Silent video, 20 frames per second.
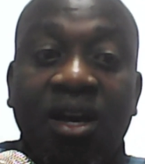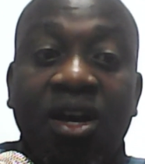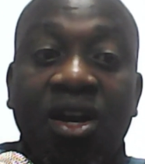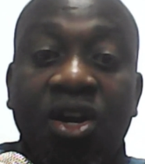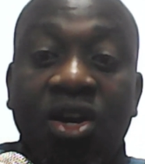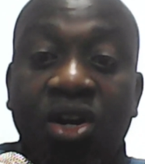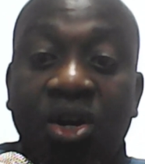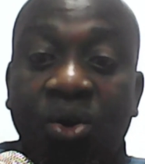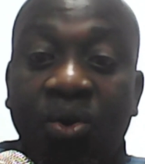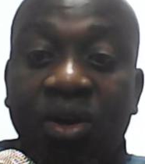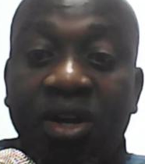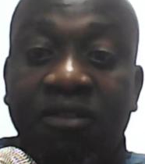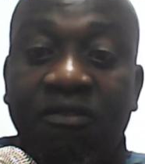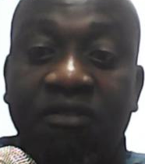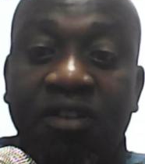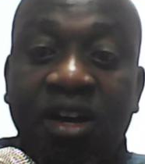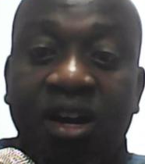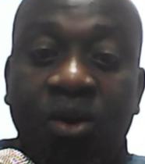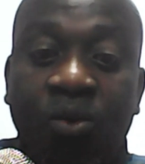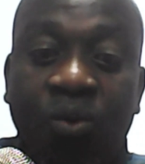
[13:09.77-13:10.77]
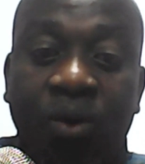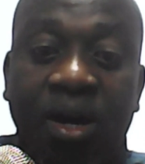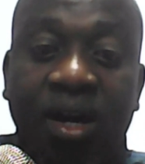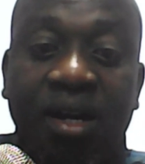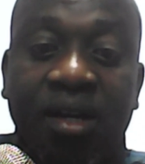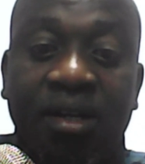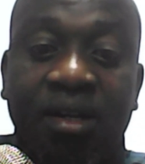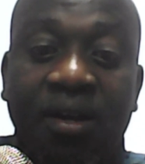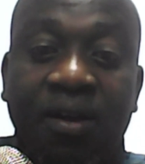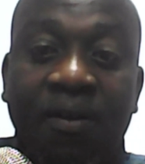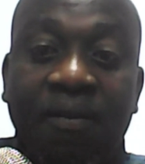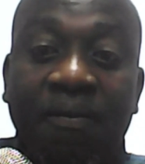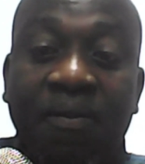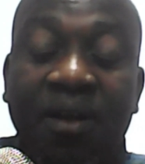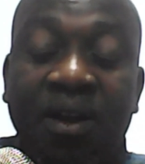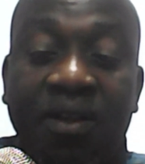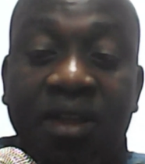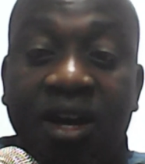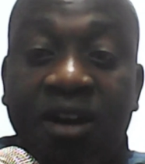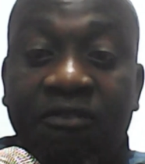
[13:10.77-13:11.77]
knowing very well
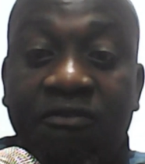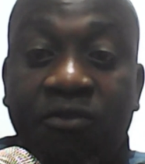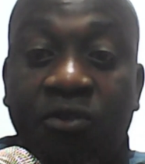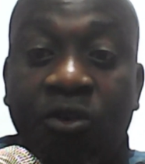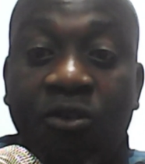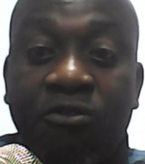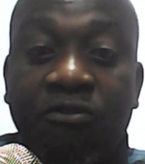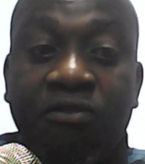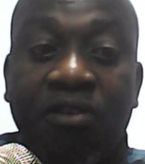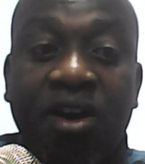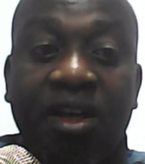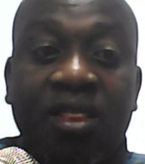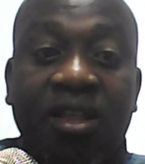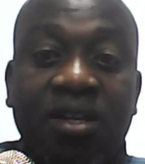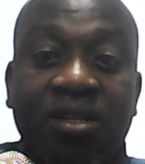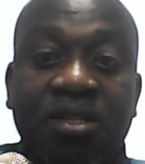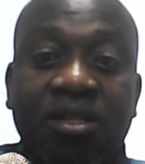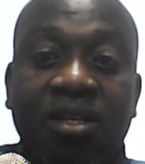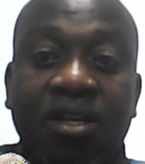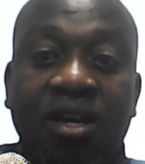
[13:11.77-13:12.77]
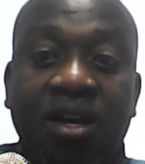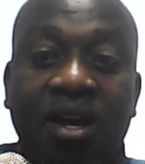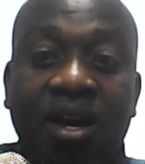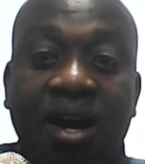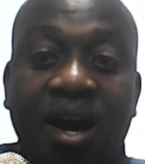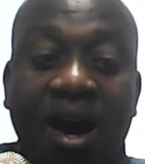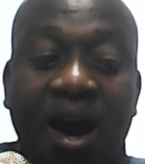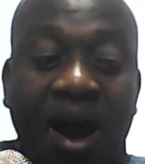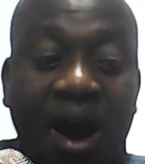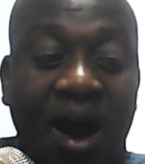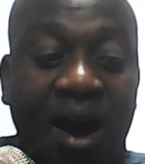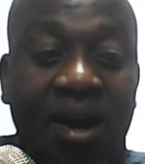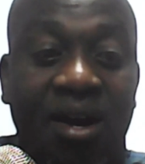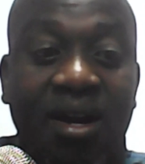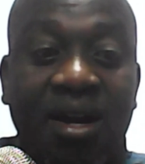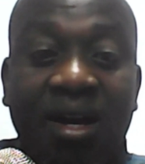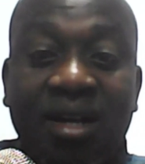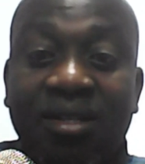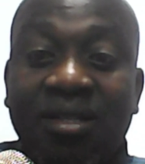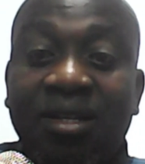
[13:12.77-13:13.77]
that their forefathers had
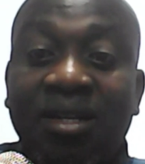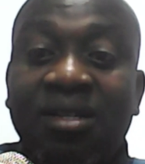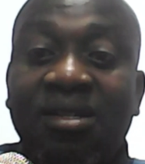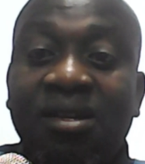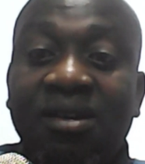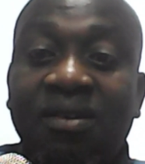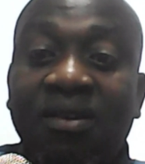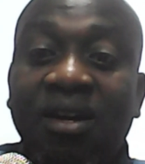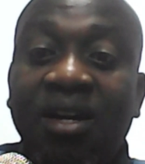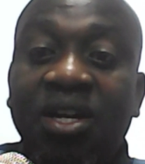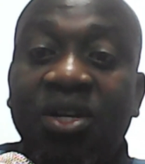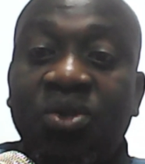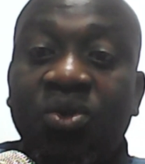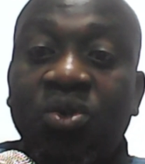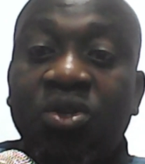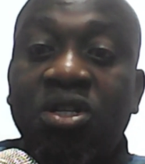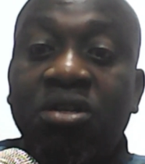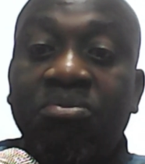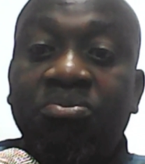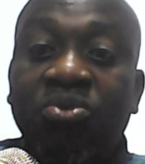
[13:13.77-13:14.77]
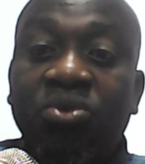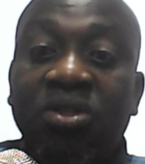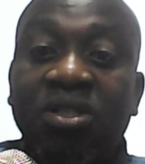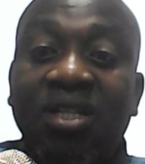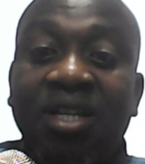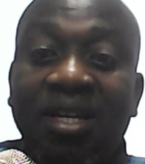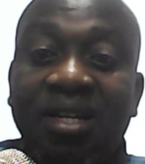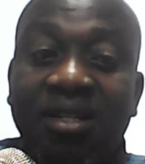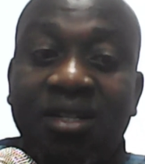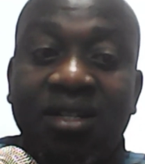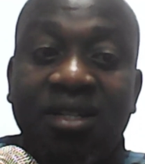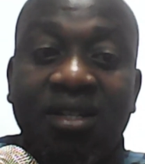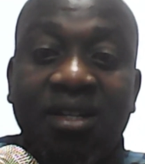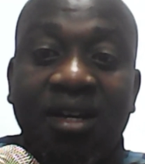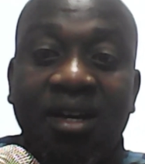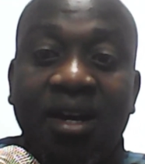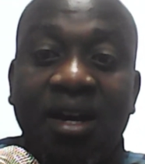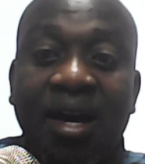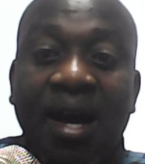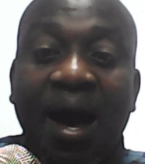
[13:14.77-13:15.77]
a certain relationship with deity,
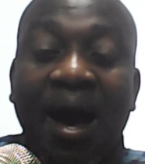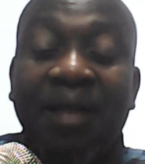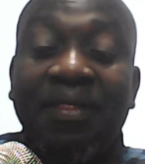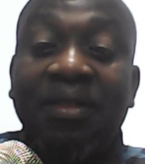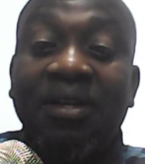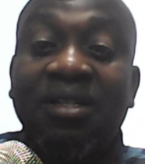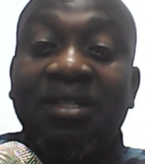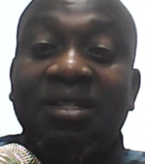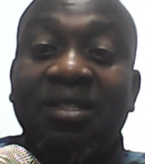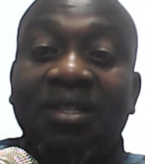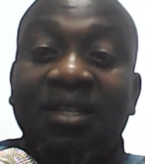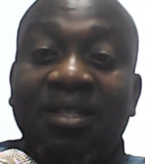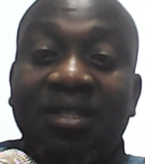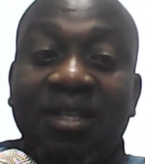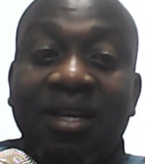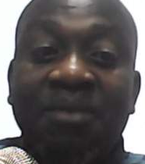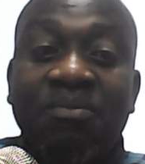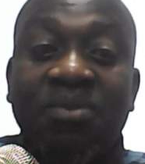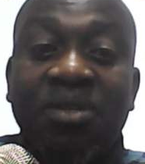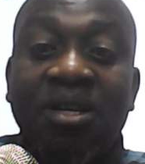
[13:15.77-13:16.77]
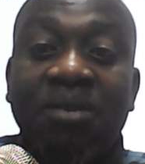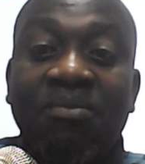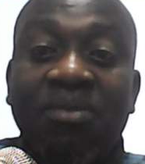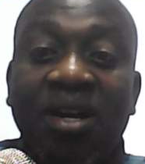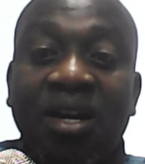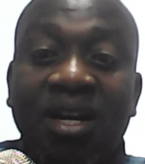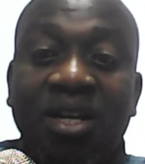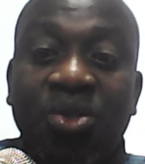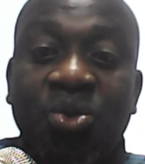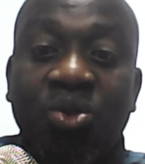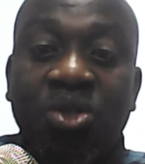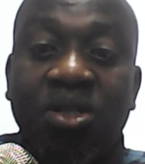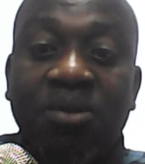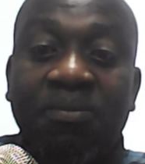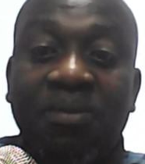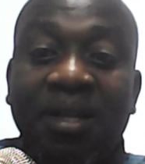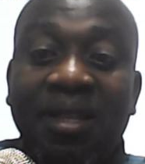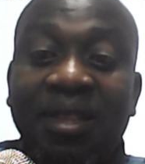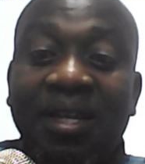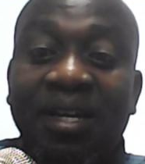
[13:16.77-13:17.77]
and it is the same
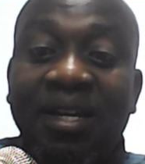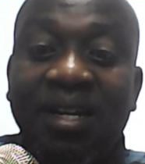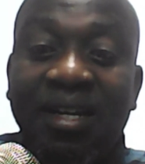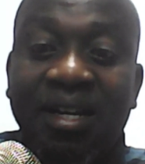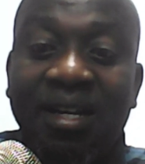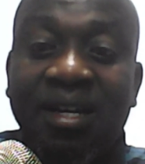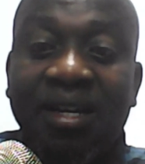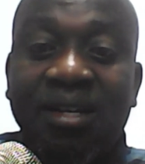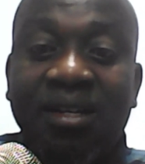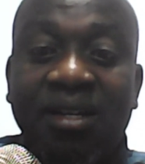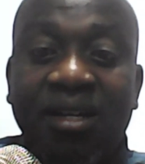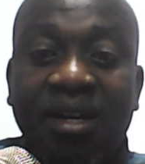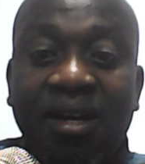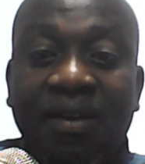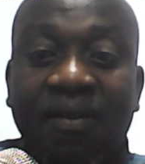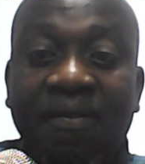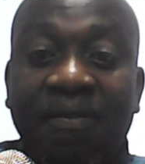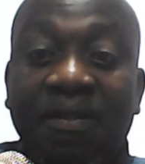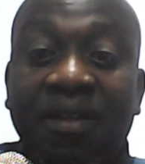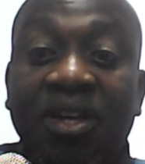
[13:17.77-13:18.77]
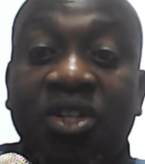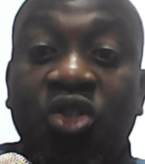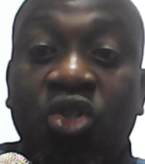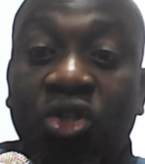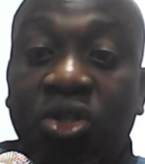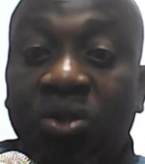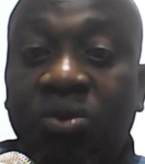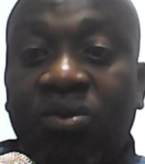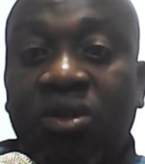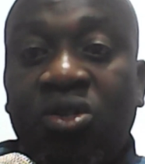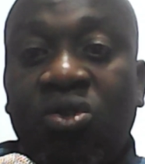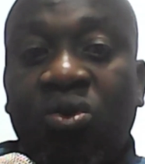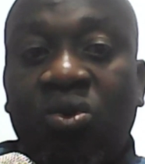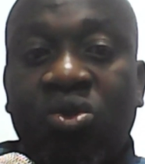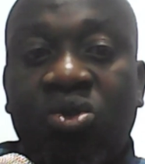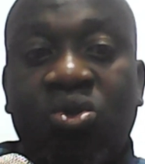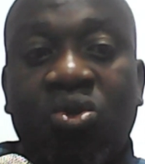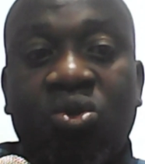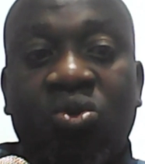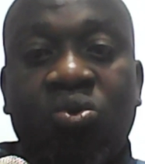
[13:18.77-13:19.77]
relationship that they needed their children
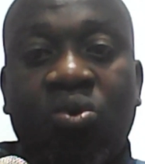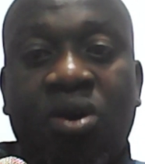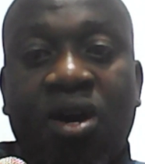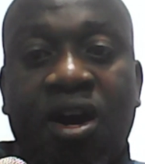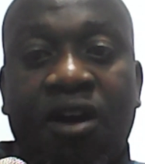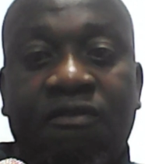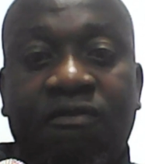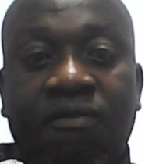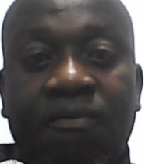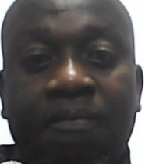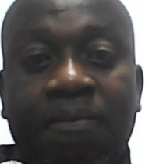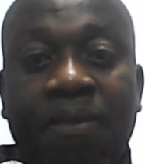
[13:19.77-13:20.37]
also to have.